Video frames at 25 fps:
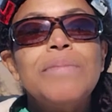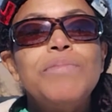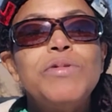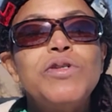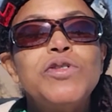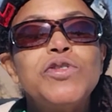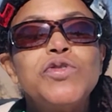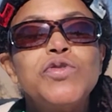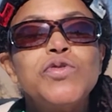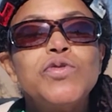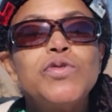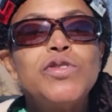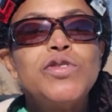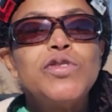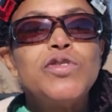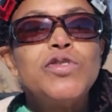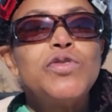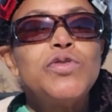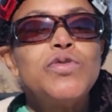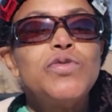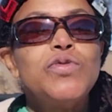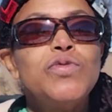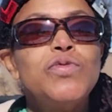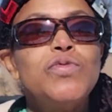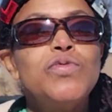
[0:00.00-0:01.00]
Be sure that
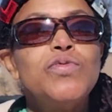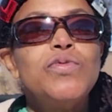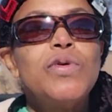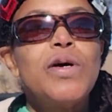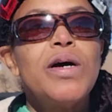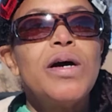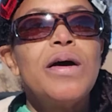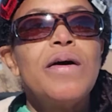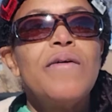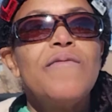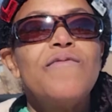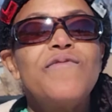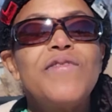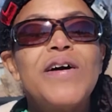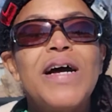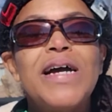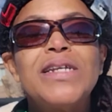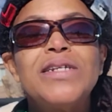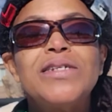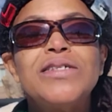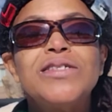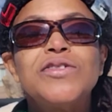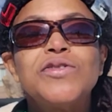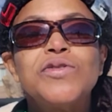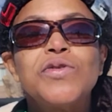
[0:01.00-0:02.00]
you
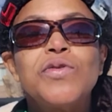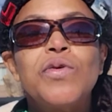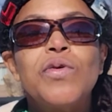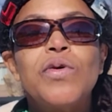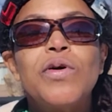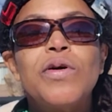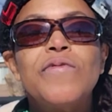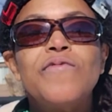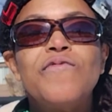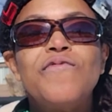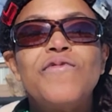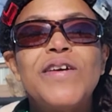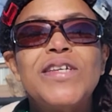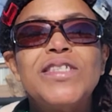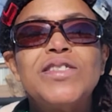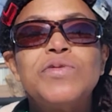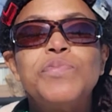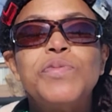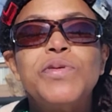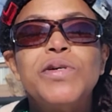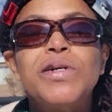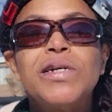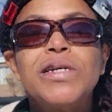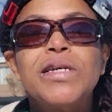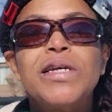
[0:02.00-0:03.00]
find us on
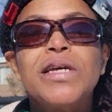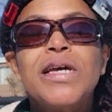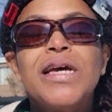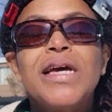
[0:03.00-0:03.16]
Facebook,